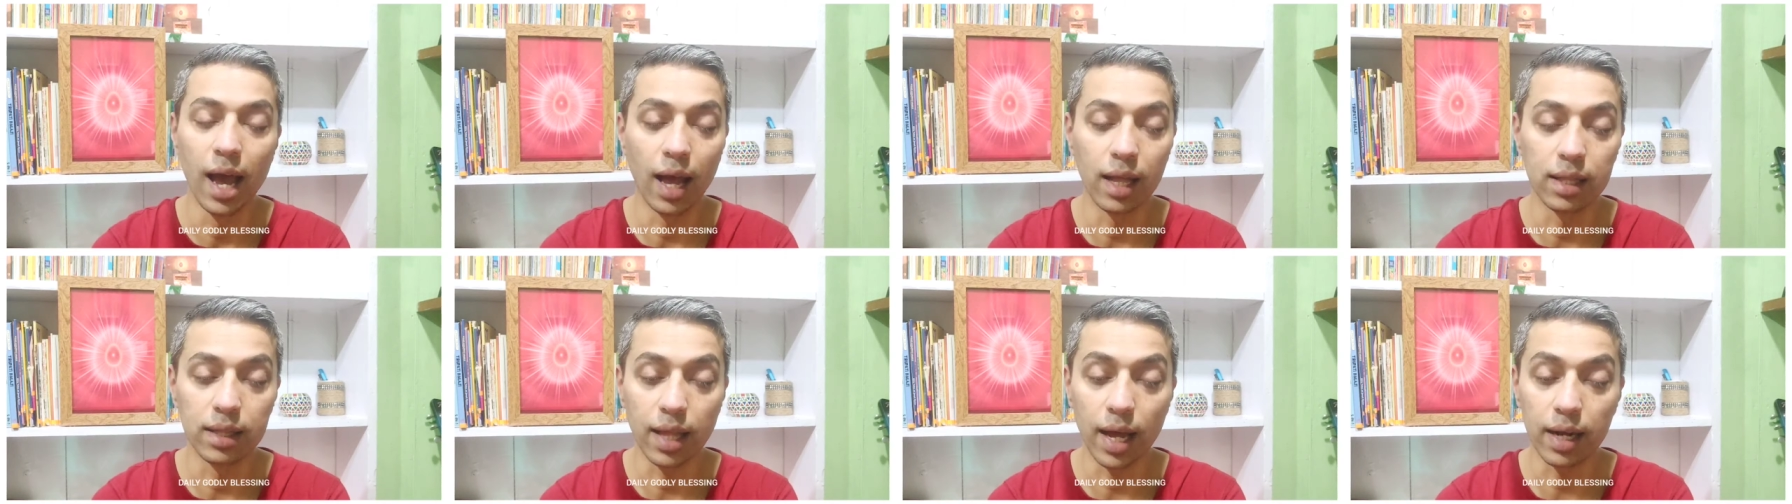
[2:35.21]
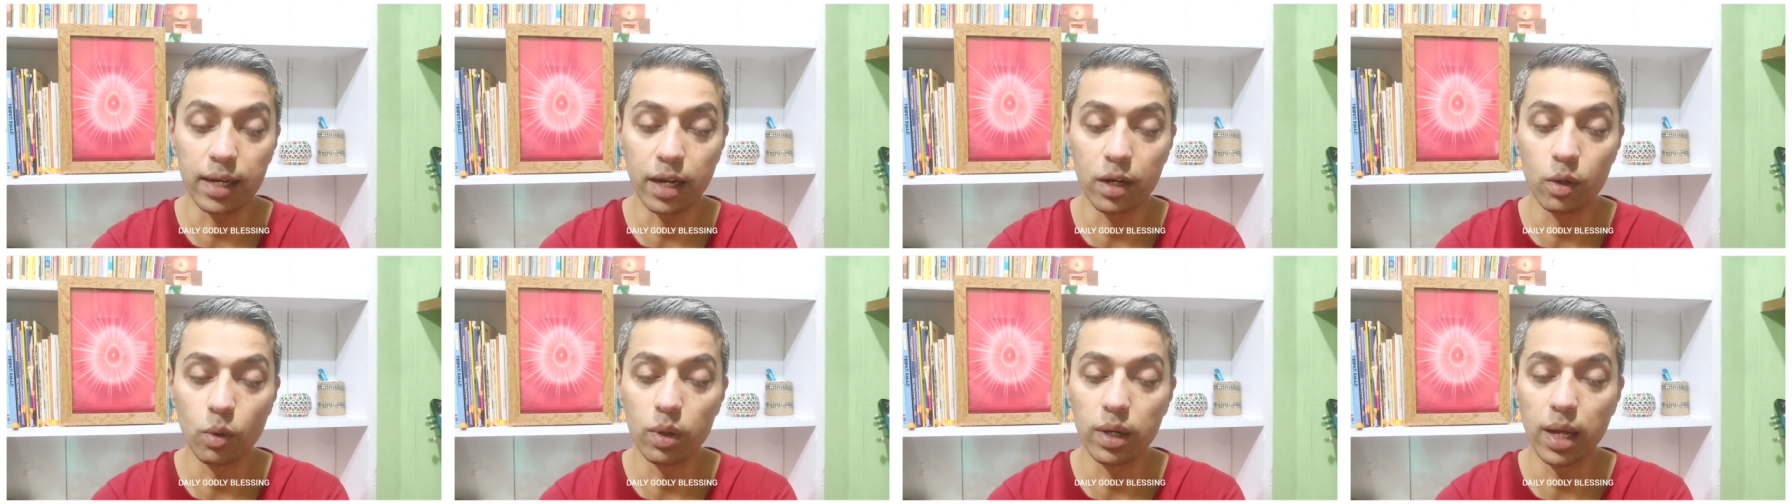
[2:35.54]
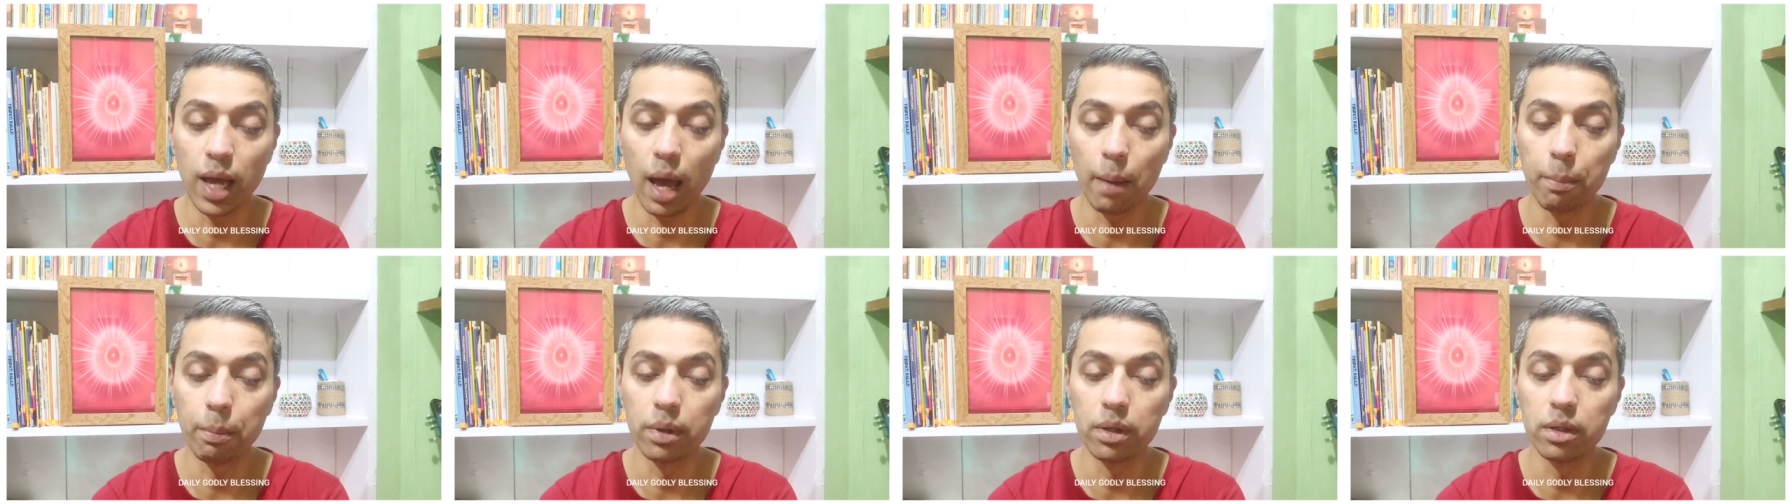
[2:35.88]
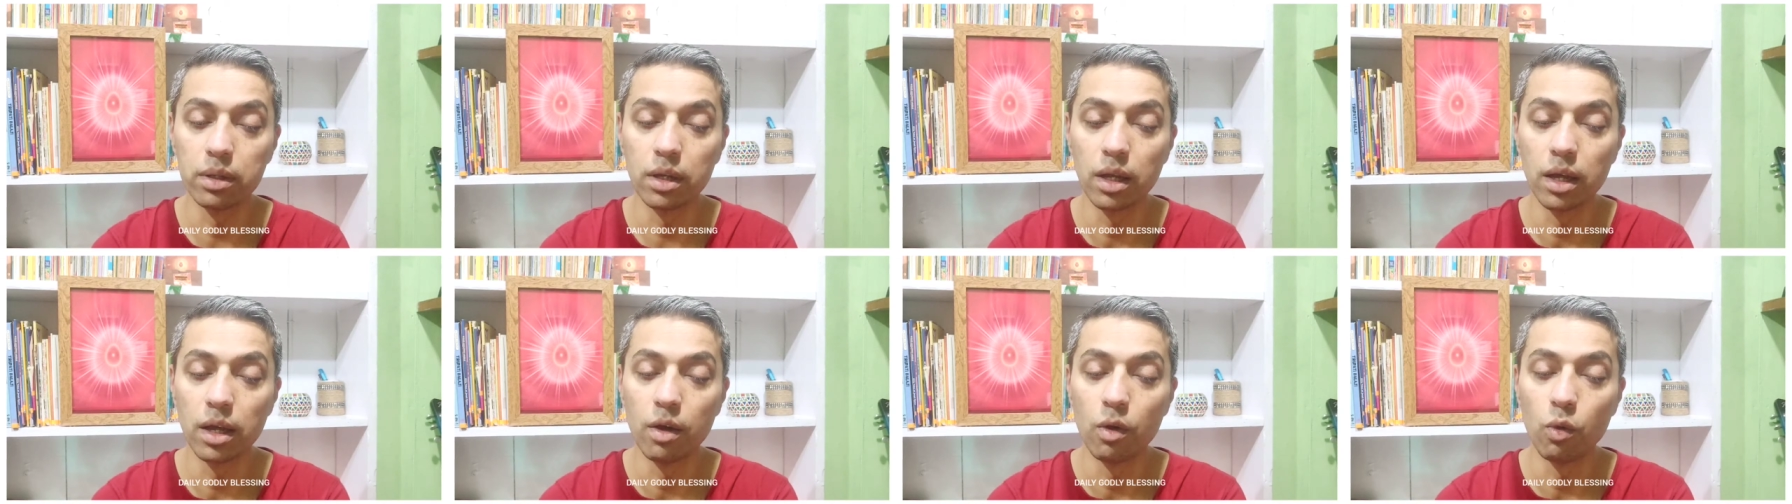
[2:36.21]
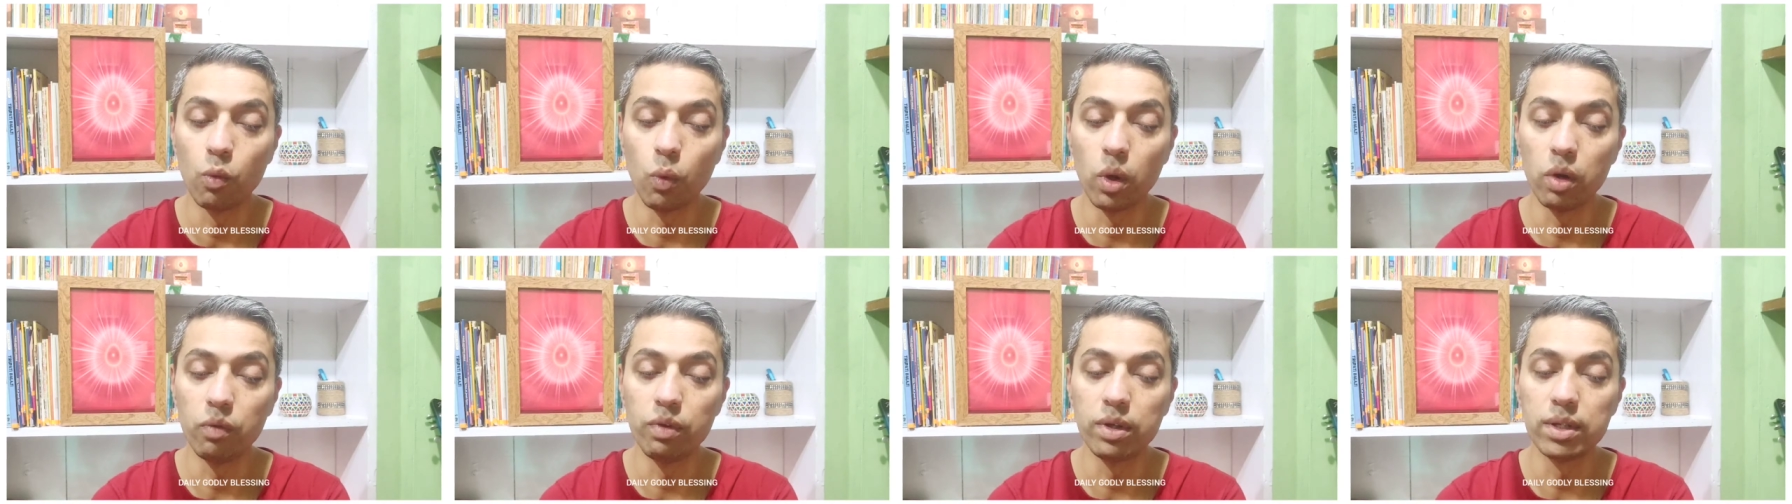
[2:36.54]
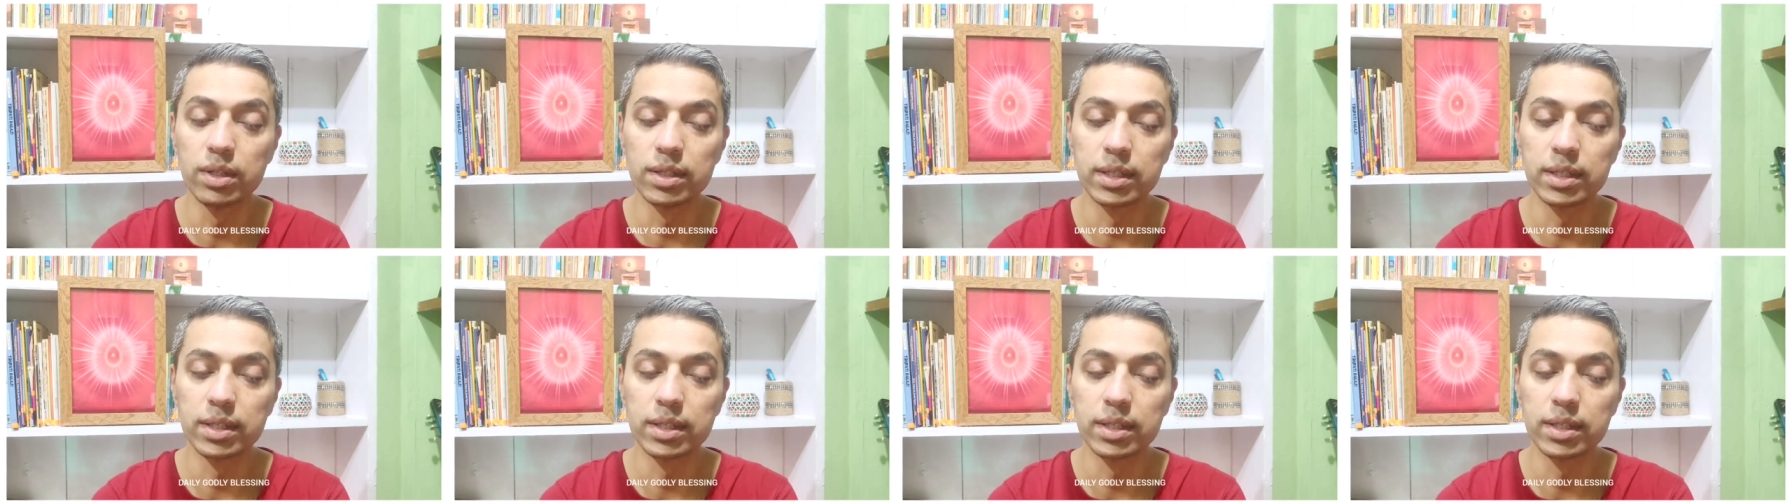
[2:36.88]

and that can only happen when we